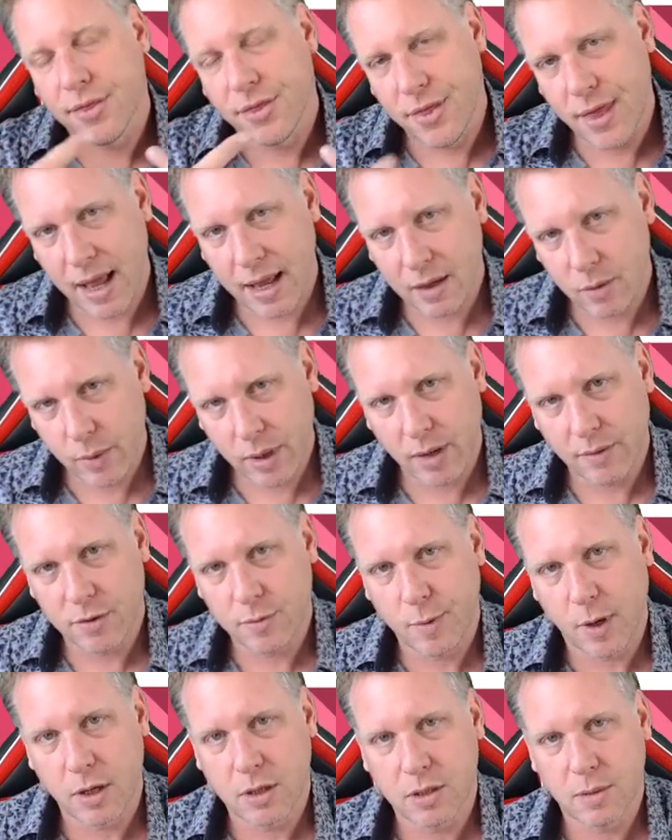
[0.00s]
Then, when I've
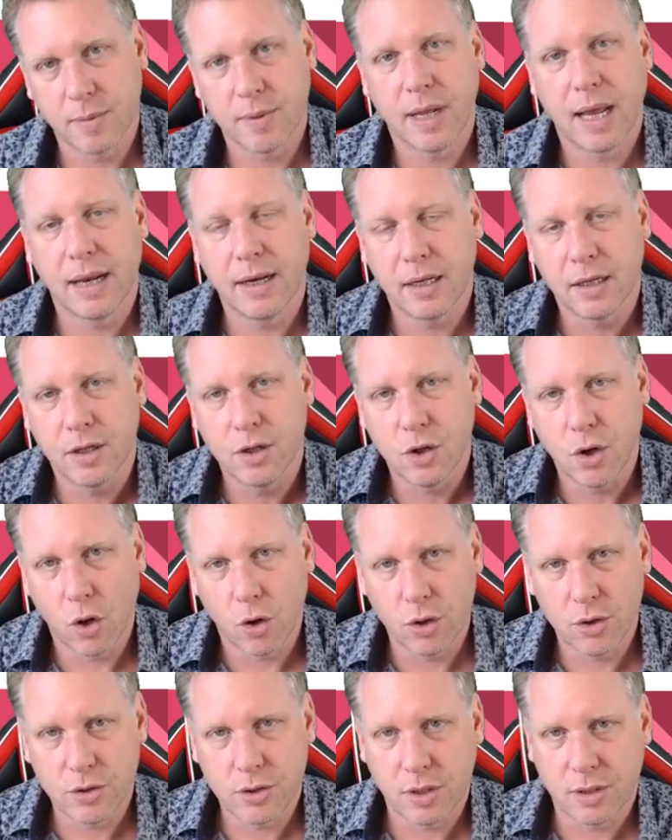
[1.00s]
spoken to them and
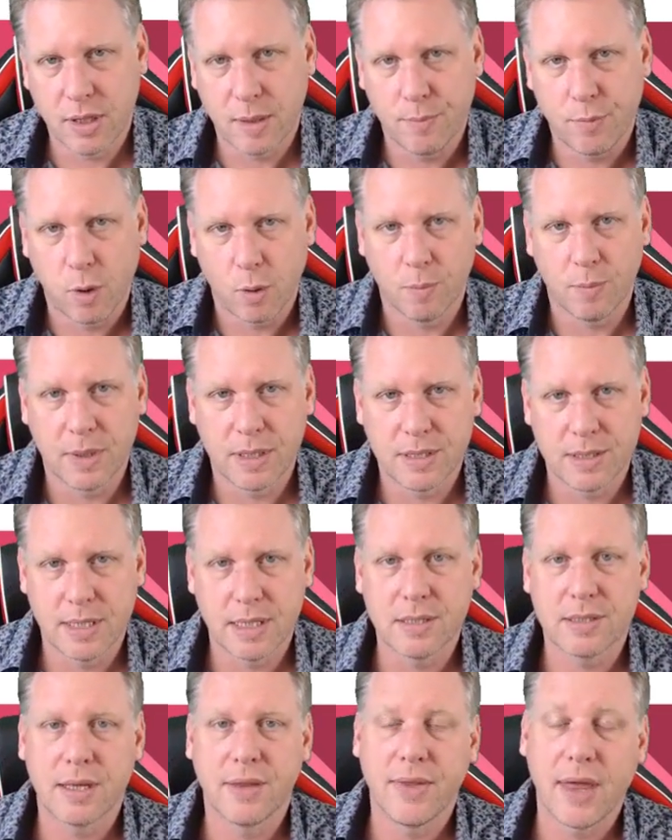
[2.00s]
acknowledged that their problem
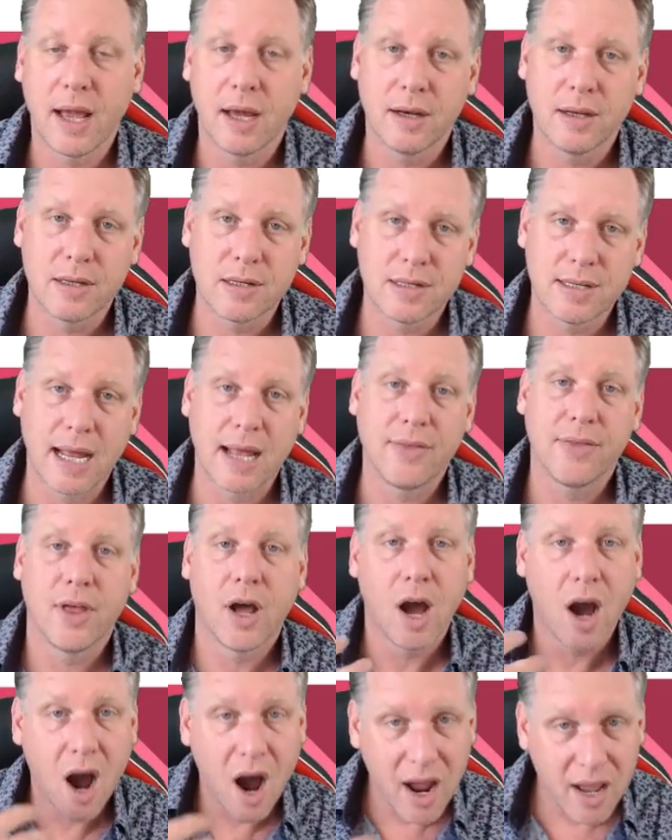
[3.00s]
exists, and they understand
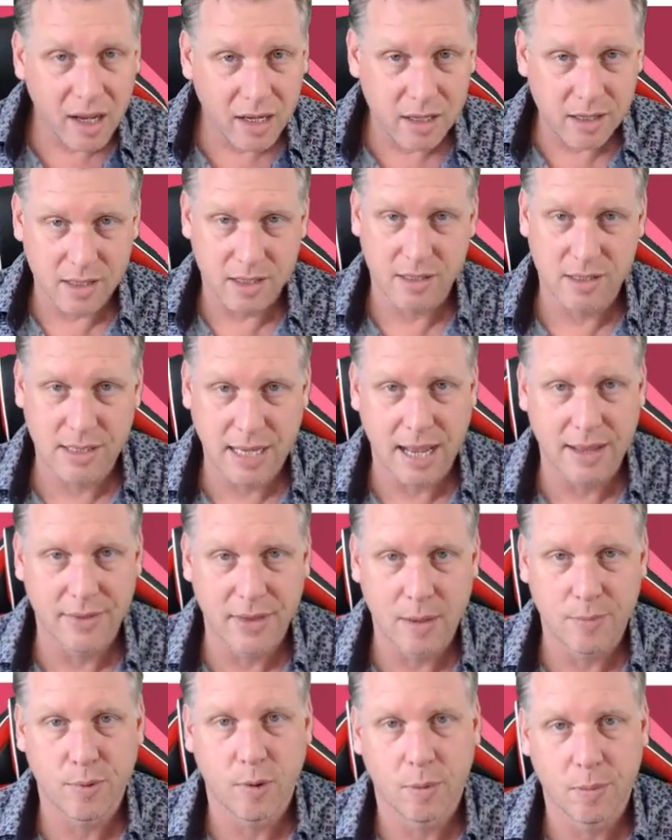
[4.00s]
that I
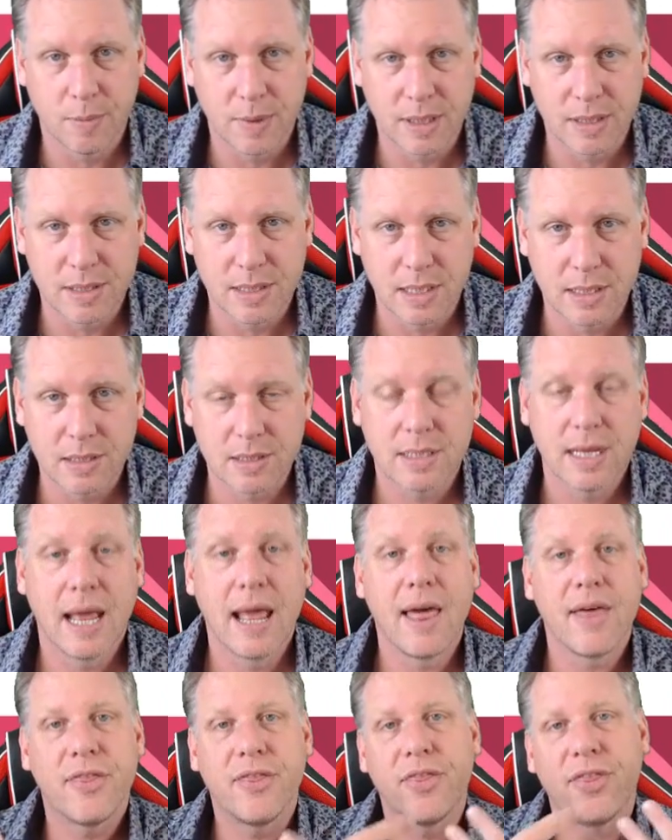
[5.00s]
understand their problem exists,
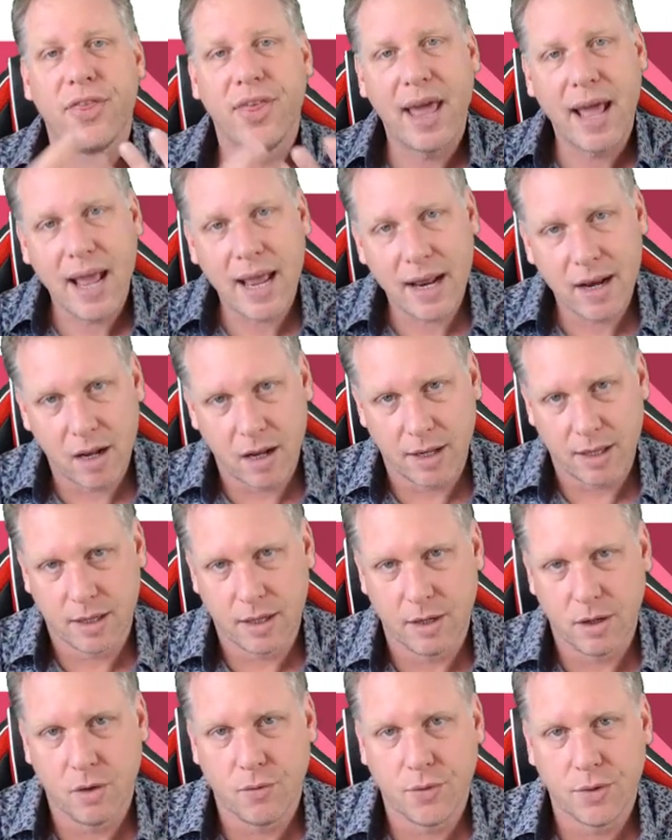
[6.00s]
then I
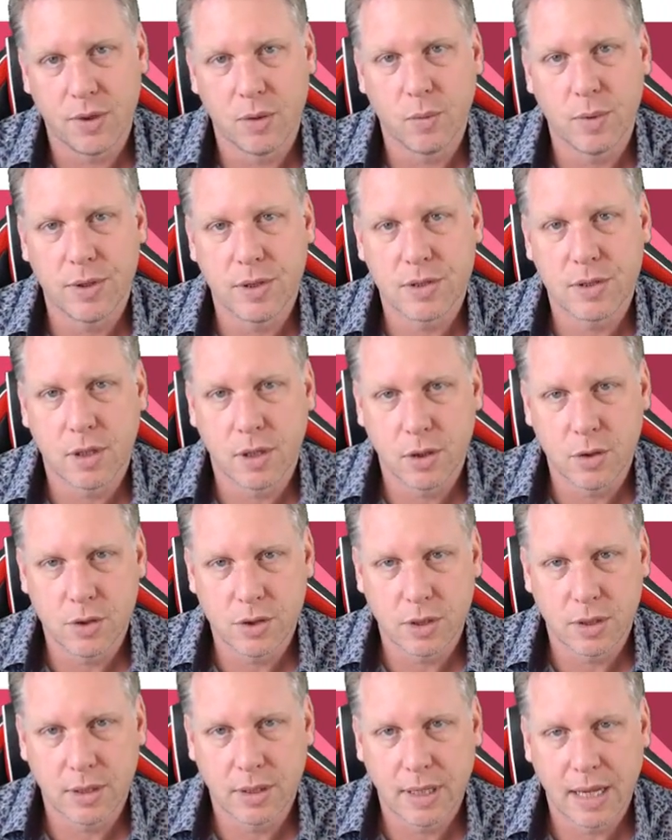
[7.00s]
can offer them with a
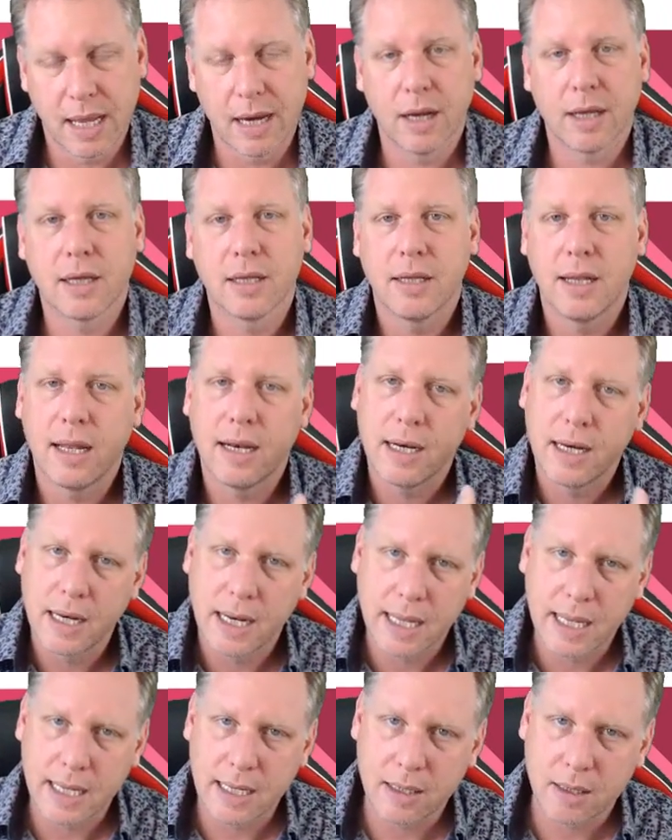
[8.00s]
solution, and I can
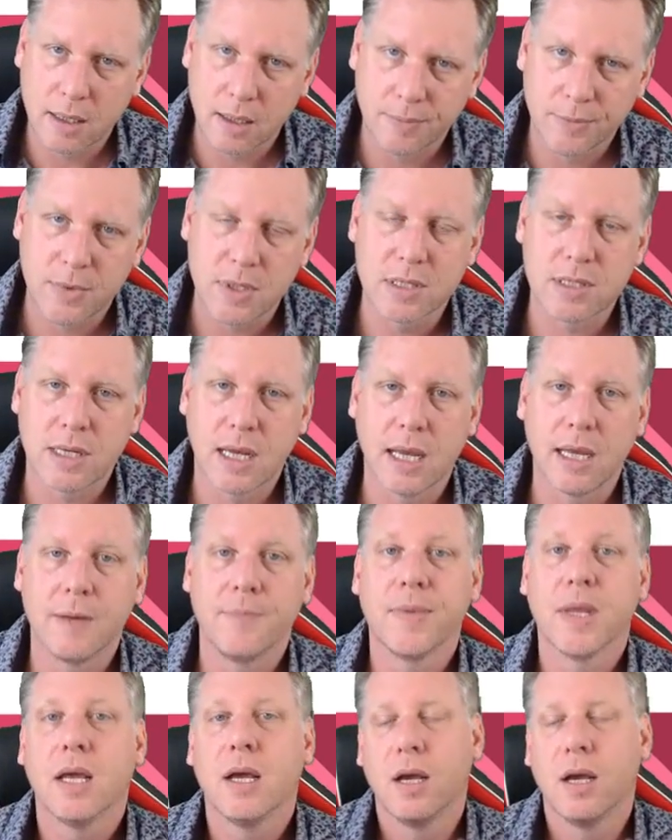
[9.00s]
then lead them to
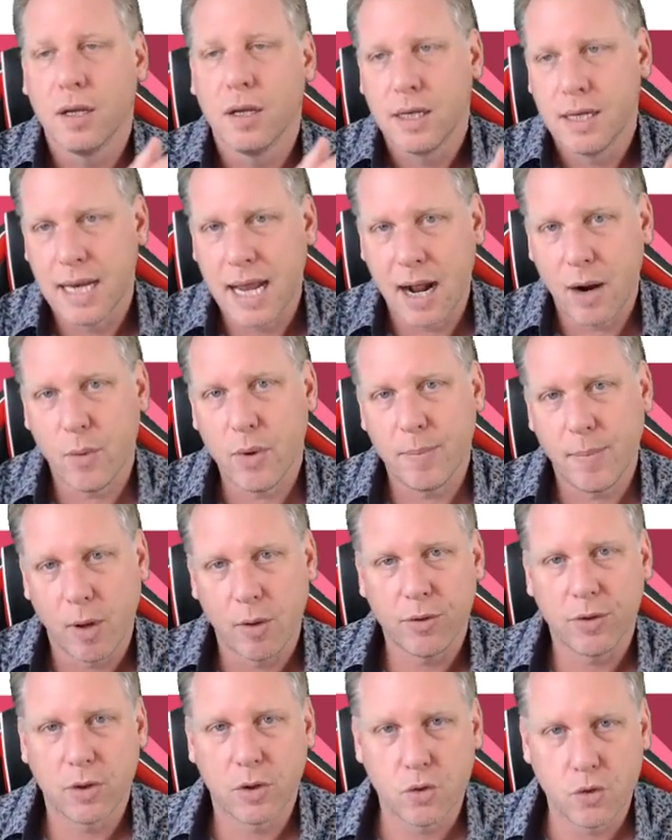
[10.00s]
say, now we
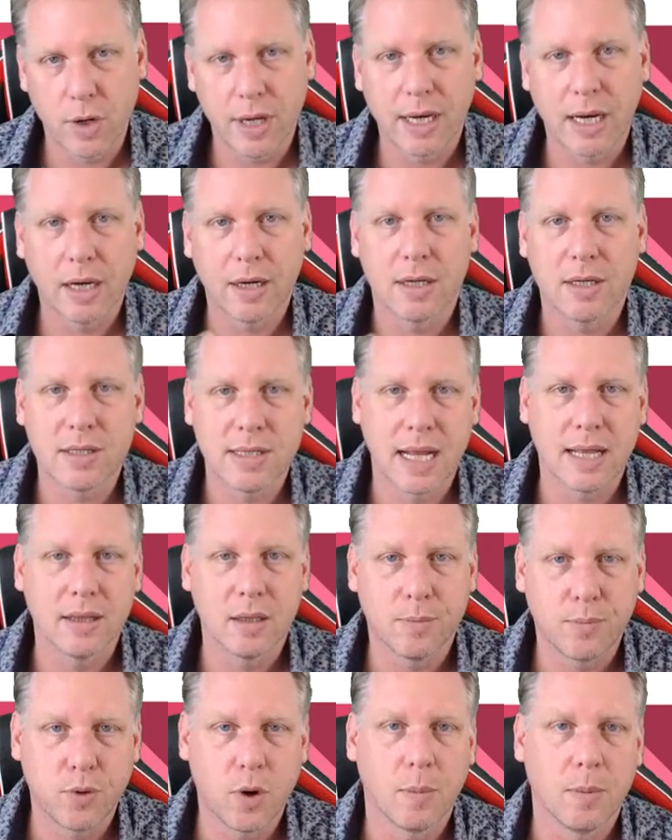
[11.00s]
both agree and understand
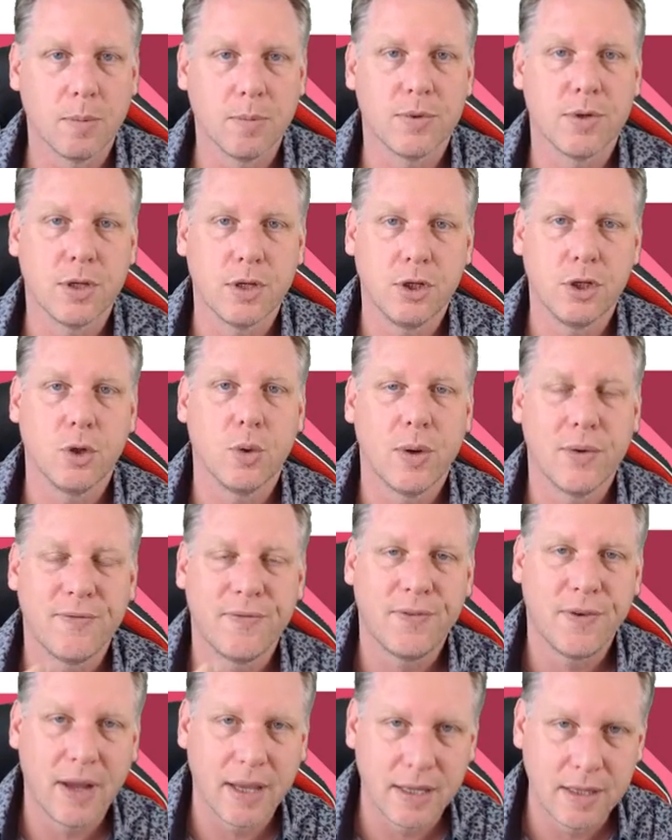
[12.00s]
the problems that you
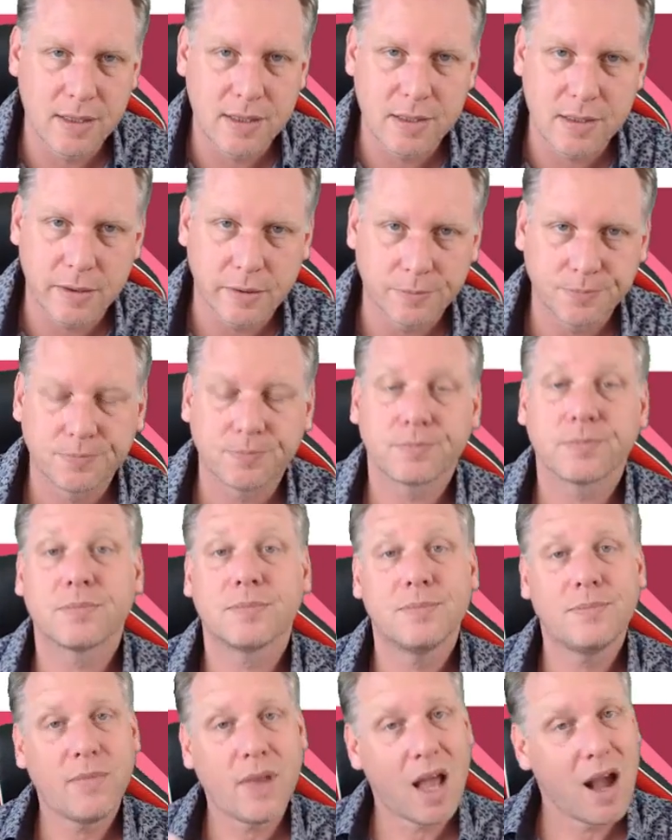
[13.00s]
face.
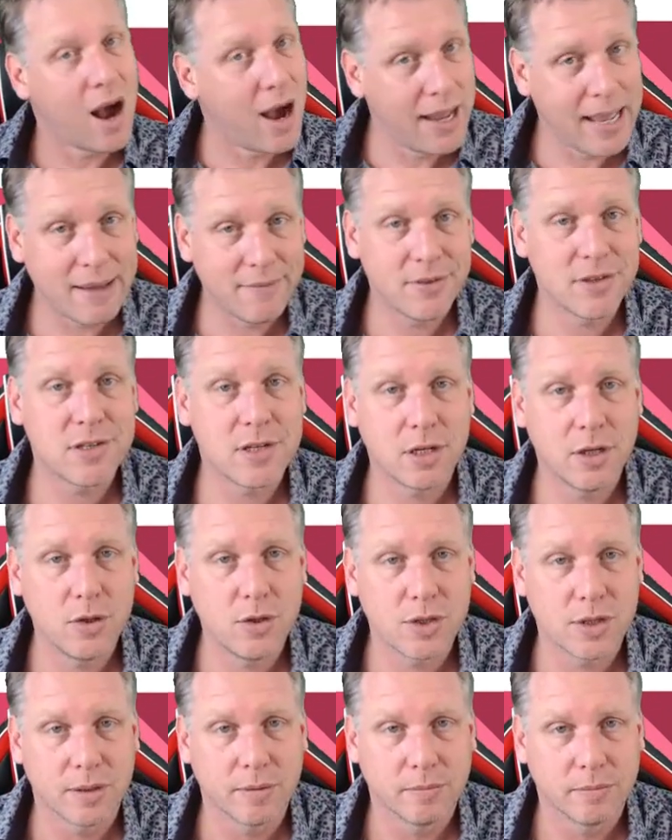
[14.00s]
I have the
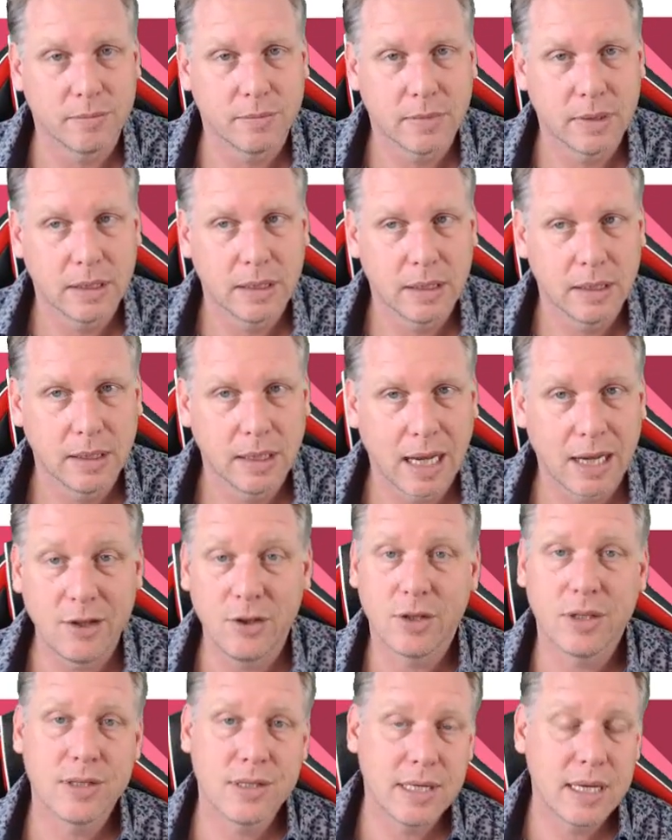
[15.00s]
solution. And
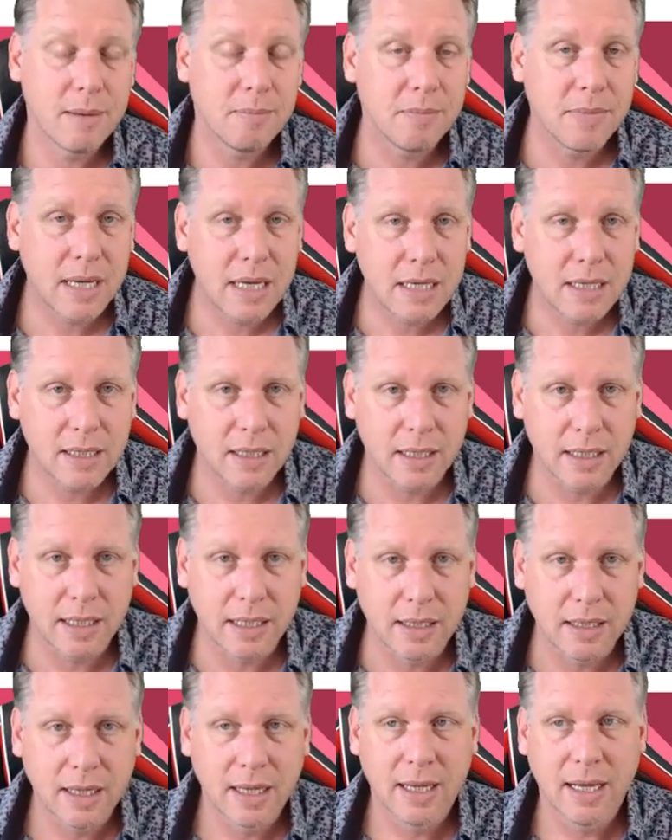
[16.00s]
you can see
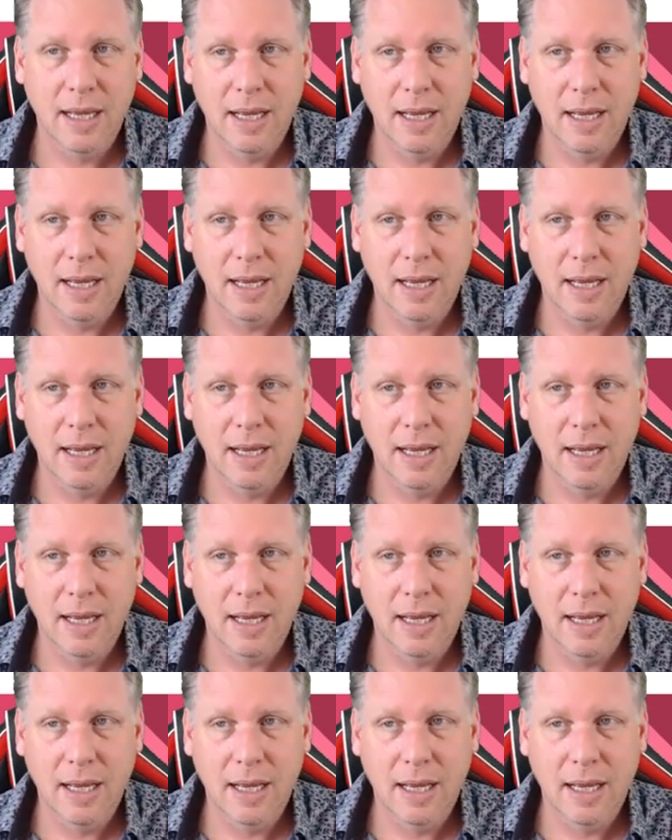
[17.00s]
immediately,